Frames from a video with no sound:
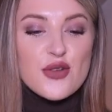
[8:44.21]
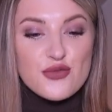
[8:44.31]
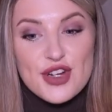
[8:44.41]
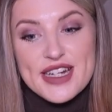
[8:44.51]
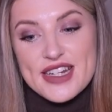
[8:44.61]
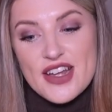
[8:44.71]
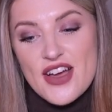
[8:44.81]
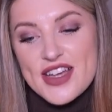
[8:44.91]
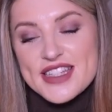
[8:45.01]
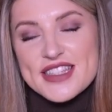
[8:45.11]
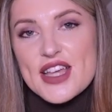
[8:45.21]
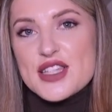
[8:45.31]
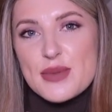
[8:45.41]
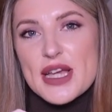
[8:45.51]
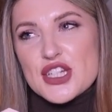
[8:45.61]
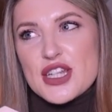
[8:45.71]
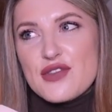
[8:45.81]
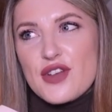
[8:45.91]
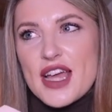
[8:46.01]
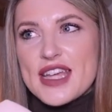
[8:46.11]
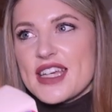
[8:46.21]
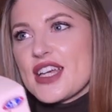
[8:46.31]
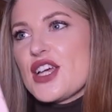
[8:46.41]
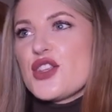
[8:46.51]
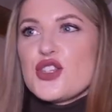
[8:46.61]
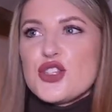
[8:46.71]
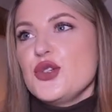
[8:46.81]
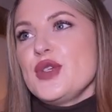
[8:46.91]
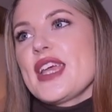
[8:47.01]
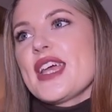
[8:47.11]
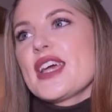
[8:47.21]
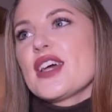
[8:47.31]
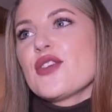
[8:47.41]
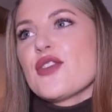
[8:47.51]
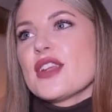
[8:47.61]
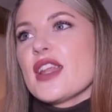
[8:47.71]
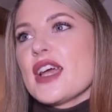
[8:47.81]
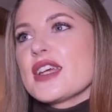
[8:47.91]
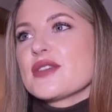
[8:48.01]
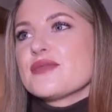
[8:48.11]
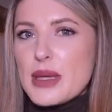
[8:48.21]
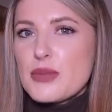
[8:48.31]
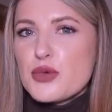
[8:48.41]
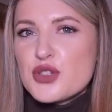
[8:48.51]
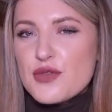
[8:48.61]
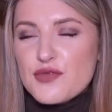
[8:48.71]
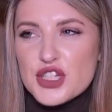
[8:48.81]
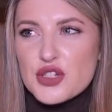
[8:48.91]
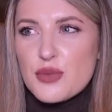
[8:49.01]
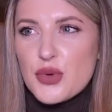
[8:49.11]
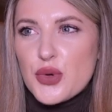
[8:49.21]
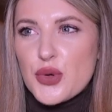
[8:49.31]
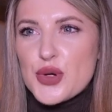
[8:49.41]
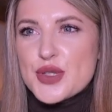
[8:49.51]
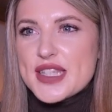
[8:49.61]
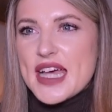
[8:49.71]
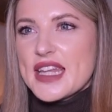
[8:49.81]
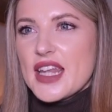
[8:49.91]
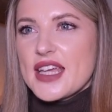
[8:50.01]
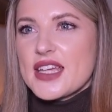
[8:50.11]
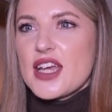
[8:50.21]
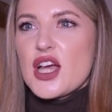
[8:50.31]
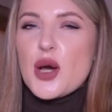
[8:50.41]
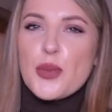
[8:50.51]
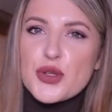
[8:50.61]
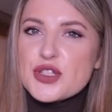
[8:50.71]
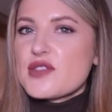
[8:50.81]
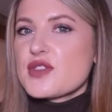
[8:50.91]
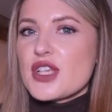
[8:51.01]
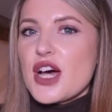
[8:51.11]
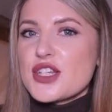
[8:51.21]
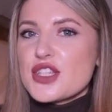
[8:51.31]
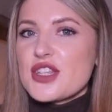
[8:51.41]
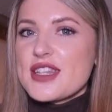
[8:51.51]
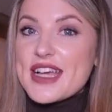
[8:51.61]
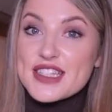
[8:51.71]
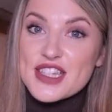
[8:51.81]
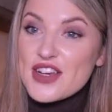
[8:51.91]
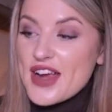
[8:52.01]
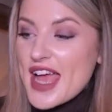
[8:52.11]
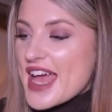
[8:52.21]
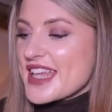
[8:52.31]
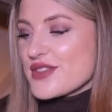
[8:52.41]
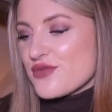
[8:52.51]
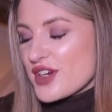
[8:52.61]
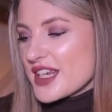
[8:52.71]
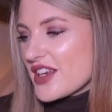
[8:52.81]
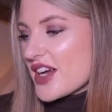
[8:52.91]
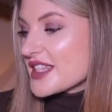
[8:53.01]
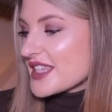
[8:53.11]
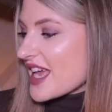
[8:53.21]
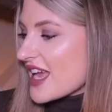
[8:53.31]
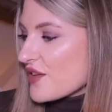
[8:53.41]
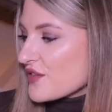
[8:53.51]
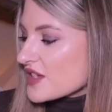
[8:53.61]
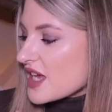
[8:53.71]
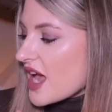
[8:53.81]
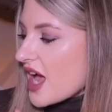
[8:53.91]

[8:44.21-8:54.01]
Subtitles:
Really nice, like especially for like the new year and like people who are doing vision boards and like a positive start to the next year ahead. Really nice gift.